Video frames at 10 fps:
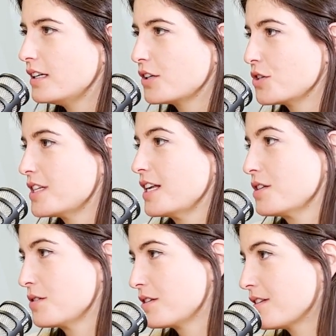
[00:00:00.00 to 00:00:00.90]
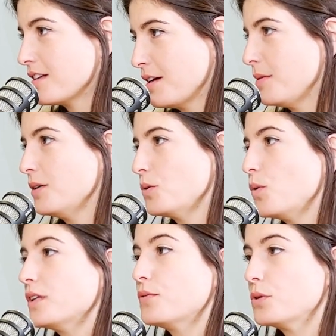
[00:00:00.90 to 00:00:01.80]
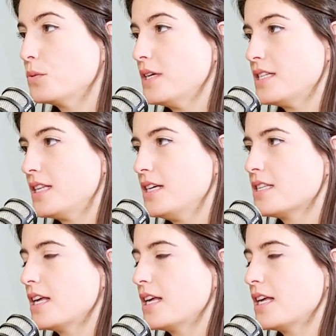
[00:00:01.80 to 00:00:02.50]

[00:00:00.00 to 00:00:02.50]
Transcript: consensus about what food waste is,